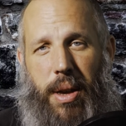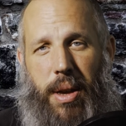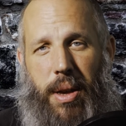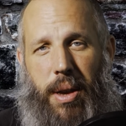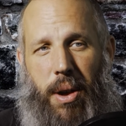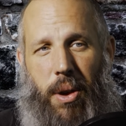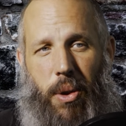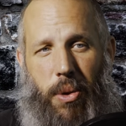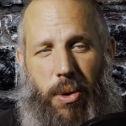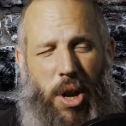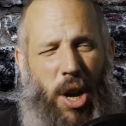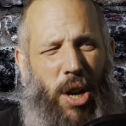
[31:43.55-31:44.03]

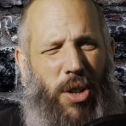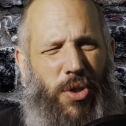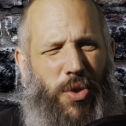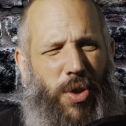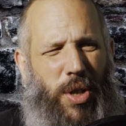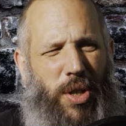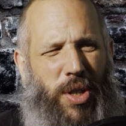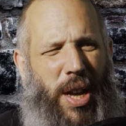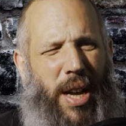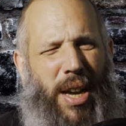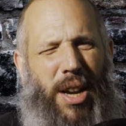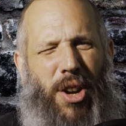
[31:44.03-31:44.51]
You know,
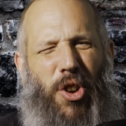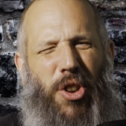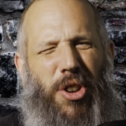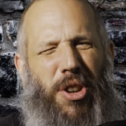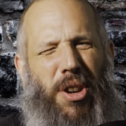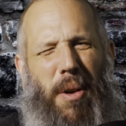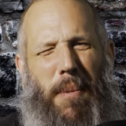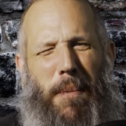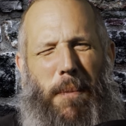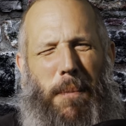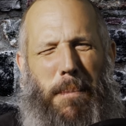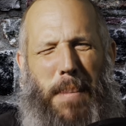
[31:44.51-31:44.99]
countries I
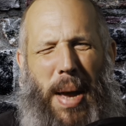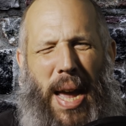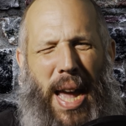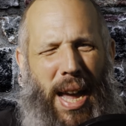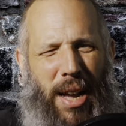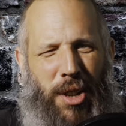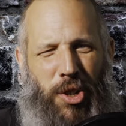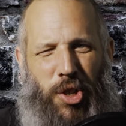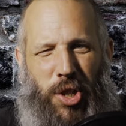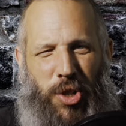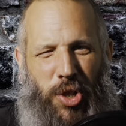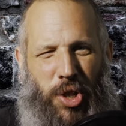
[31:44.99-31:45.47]
couldn't
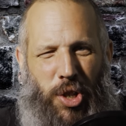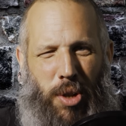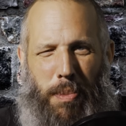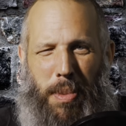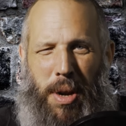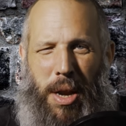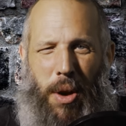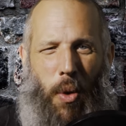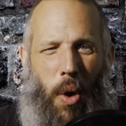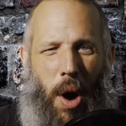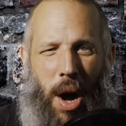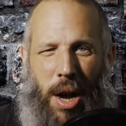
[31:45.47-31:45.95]
imagine
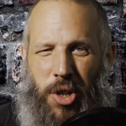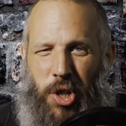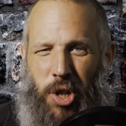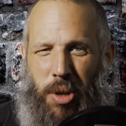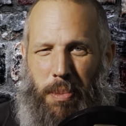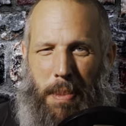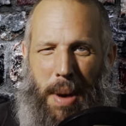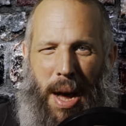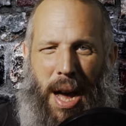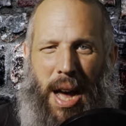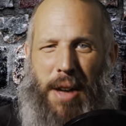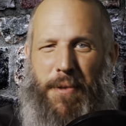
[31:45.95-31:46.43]
somebody
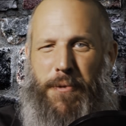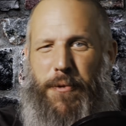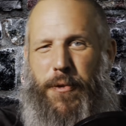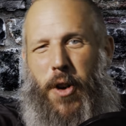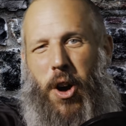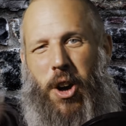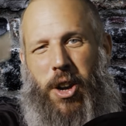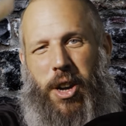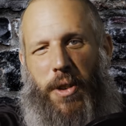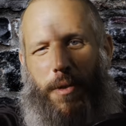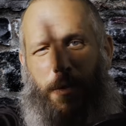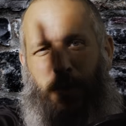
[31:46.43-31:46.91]
watching my
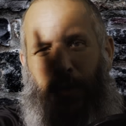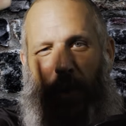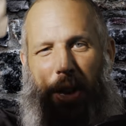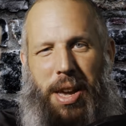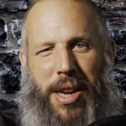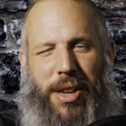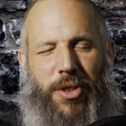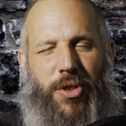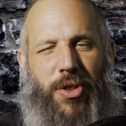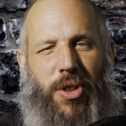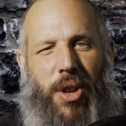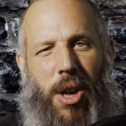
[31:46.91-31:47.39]
fucking
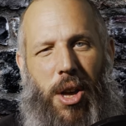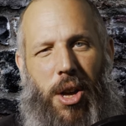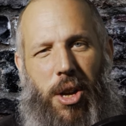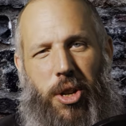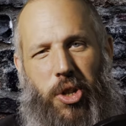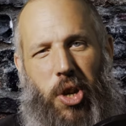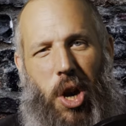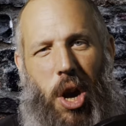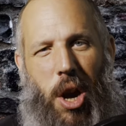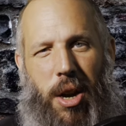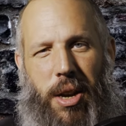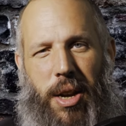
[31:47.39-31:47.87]
face
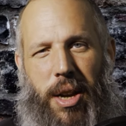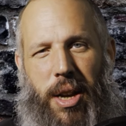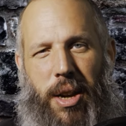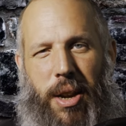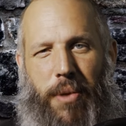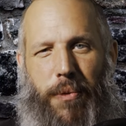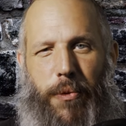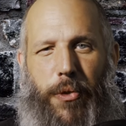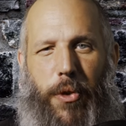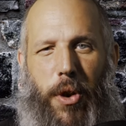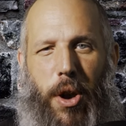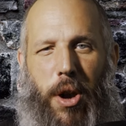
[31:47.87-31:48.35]

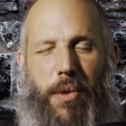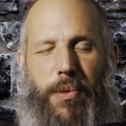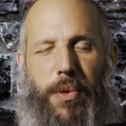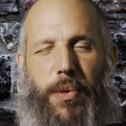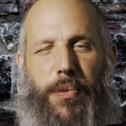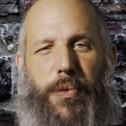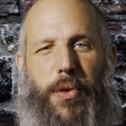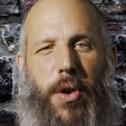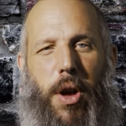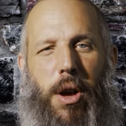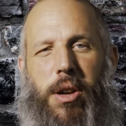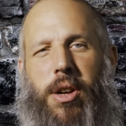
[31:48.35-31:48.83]
talking in front of
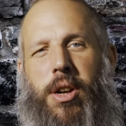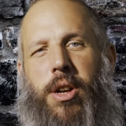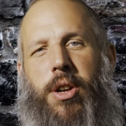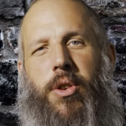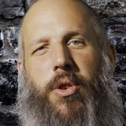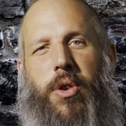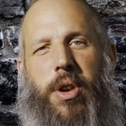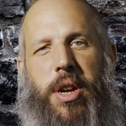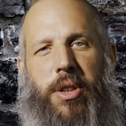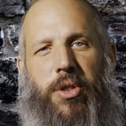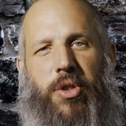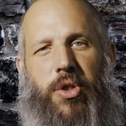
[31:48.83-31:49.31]
a
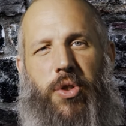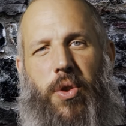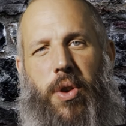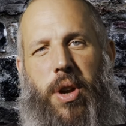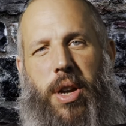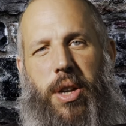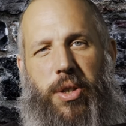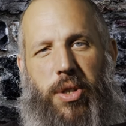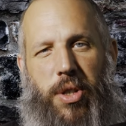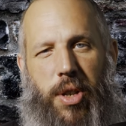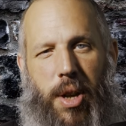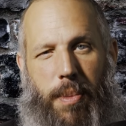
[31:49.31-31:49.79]
fucking green
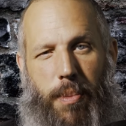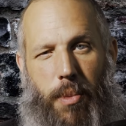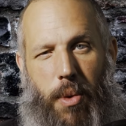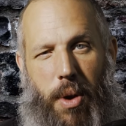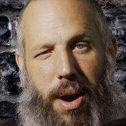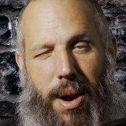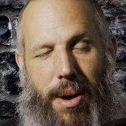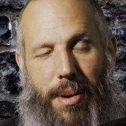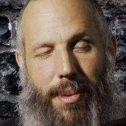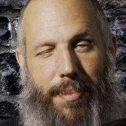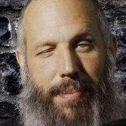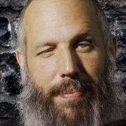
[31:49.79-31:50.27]
screen
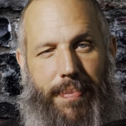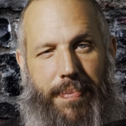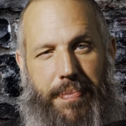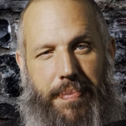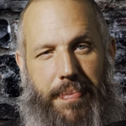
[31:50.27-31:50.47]
somewhere